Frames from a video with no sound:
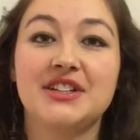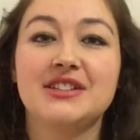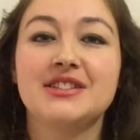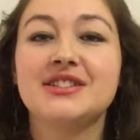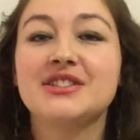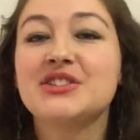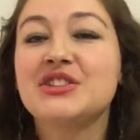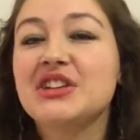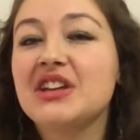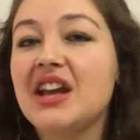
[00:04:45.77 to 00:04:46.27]

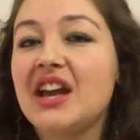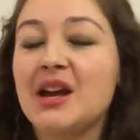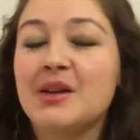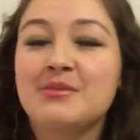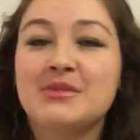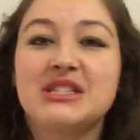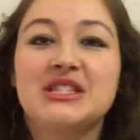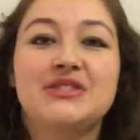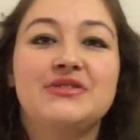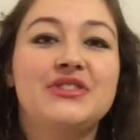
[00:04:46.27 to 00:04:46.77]
It's a good
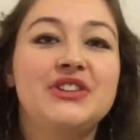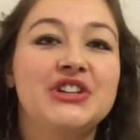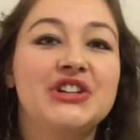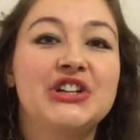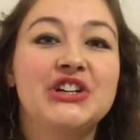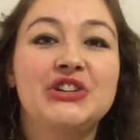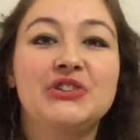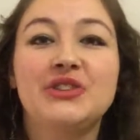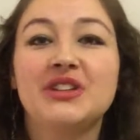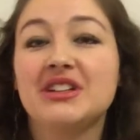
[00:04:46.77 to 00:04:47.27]

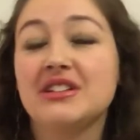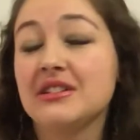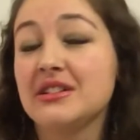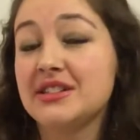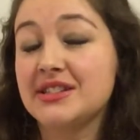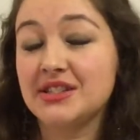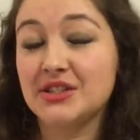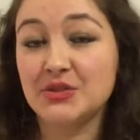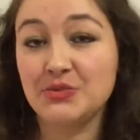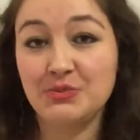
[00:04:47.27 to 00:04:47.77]
atmosphere. You get to
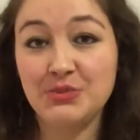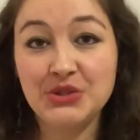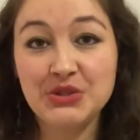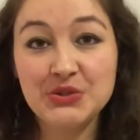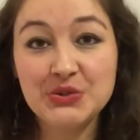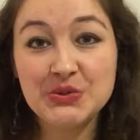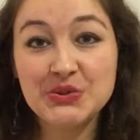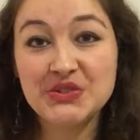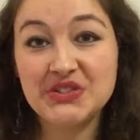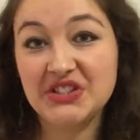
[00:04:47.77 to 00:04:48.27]
listen to
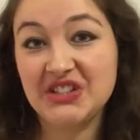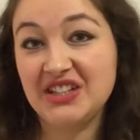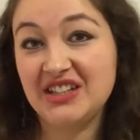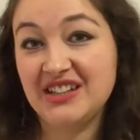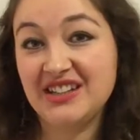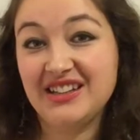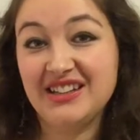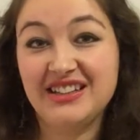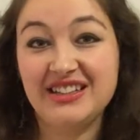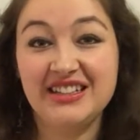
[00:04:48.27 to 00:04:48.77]

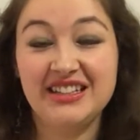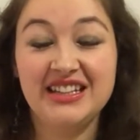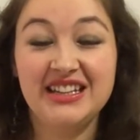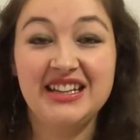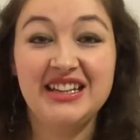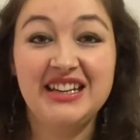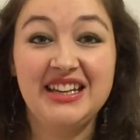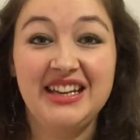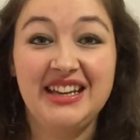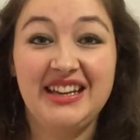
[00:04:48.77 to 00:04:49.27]
music
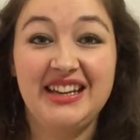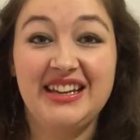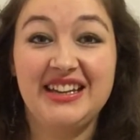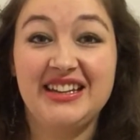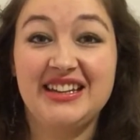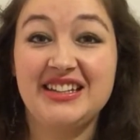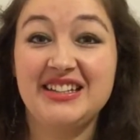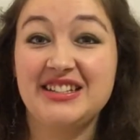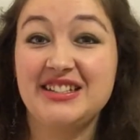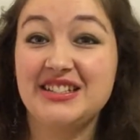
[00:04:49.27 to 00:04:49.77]

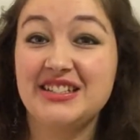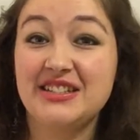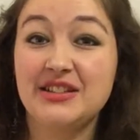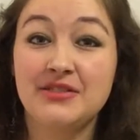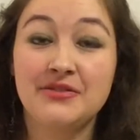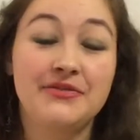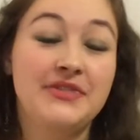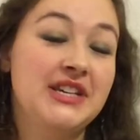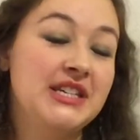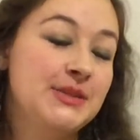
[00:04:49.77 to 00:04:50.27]
and
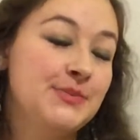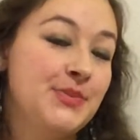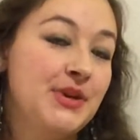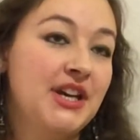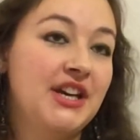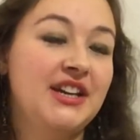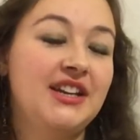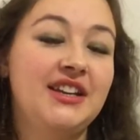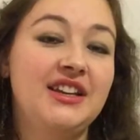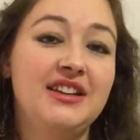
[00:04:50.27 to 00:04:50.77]
face
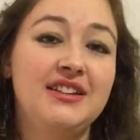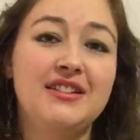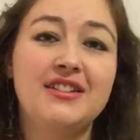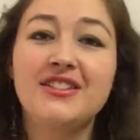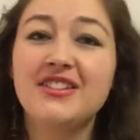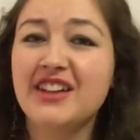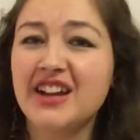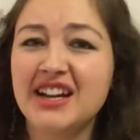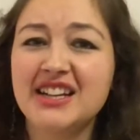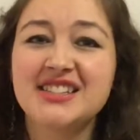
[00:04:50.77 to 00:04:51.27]
painting,
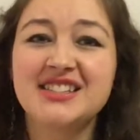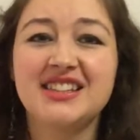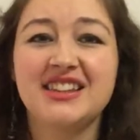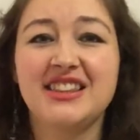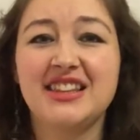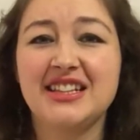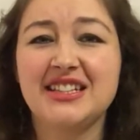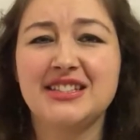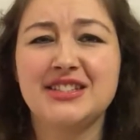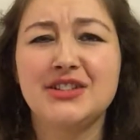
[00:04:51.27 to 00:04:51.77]
all kinds of
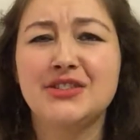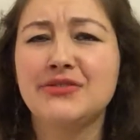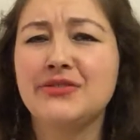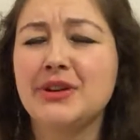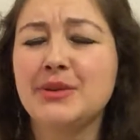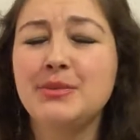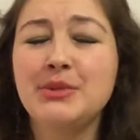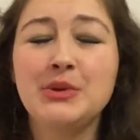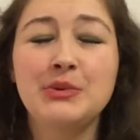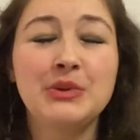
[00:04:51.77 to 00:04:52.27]
things. Your
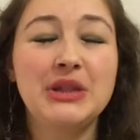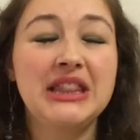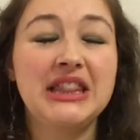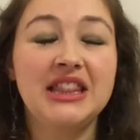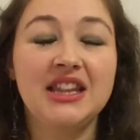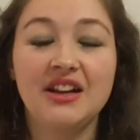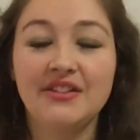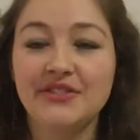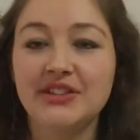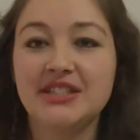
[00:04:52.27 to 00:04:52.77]
family would
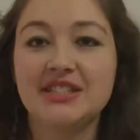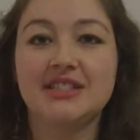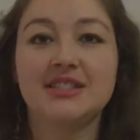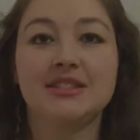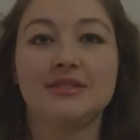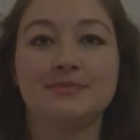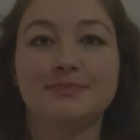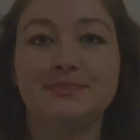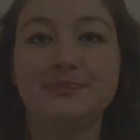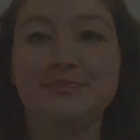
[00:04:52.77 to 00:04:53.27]
love it.